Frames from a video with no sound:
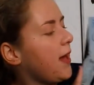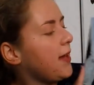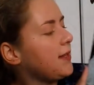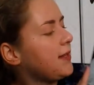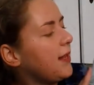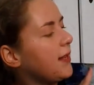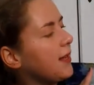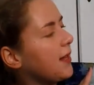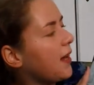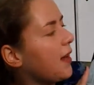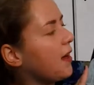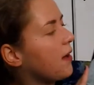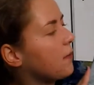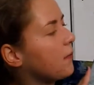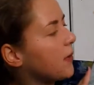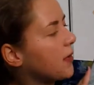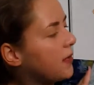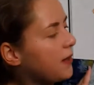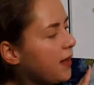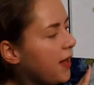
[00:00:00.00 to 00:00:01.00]
I think I
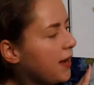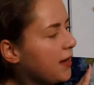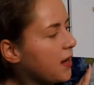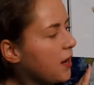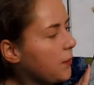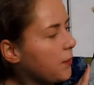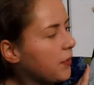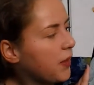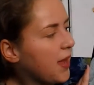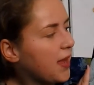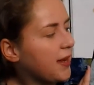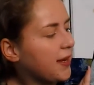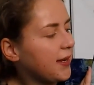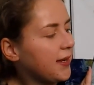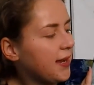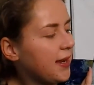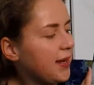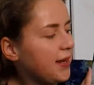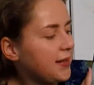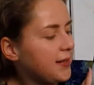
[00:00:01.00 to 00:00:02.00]
will end up
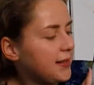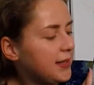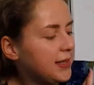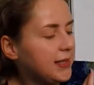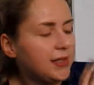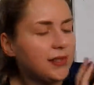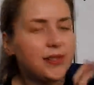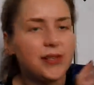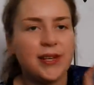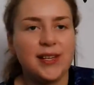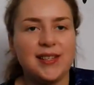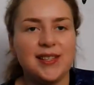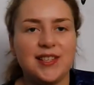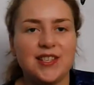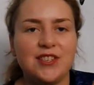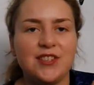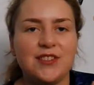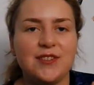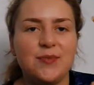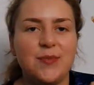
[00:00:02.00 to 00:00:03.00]
getting another
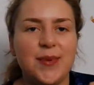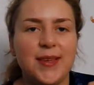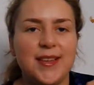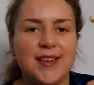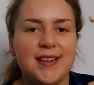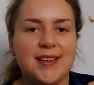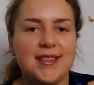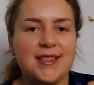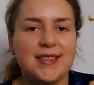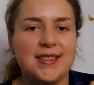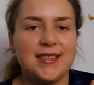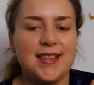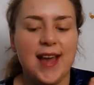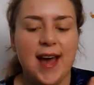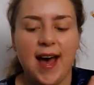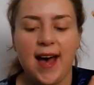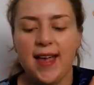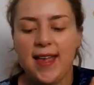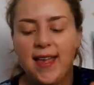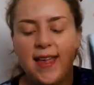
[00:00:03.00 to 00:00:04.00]
edition because
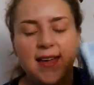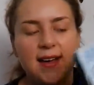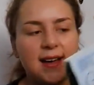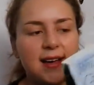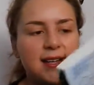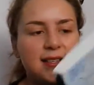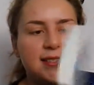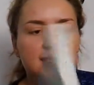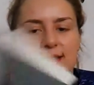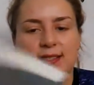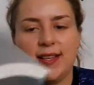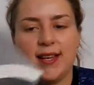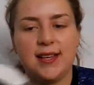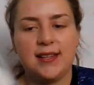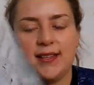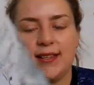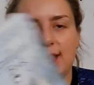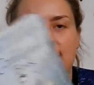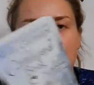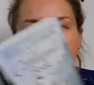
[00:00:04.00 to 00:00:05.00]
yeah, as I
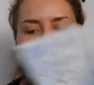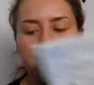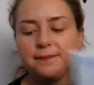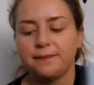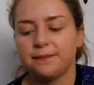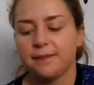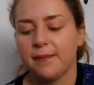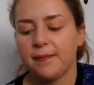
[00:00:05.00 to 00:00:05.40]
said, yeah.